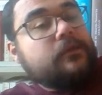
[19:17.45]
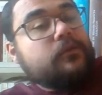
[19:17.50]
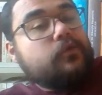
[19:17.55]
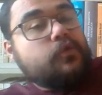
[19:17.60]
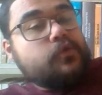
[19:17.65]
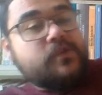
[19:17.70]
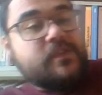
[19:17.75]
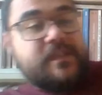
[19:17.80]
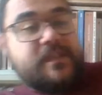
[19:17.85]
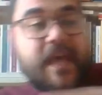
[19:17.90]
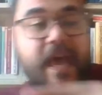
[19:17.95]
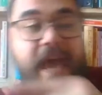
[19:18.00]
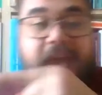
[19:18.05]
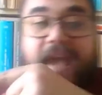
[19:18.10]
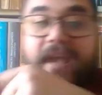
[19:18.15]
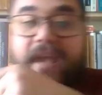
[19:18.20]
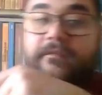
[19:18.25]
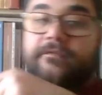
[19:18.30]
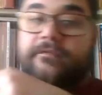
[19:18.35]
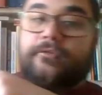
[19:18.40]
to
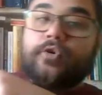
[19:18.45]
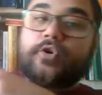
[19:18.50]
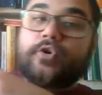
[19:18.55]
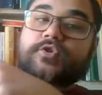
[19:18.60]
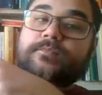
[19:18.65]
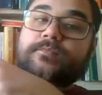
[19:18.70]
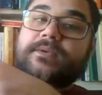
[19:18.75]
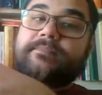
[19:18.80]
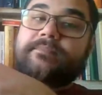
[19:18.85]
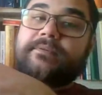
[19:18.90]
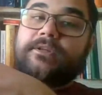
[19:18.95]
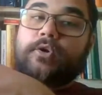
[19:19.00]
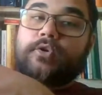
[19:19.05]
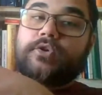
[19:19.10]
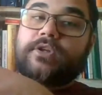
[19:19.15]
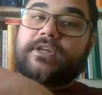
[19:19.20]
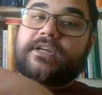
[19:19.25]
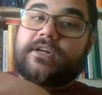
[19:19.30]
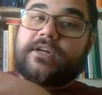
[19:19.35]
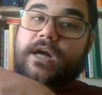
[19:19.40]
save those people
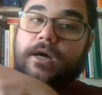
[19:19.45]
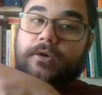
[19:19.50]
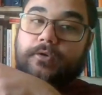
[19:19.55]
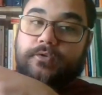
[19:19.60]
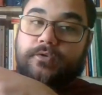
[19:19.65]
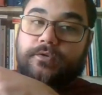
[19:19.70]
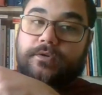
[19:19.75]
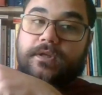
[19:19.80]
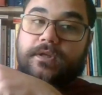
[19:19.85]
on the ground,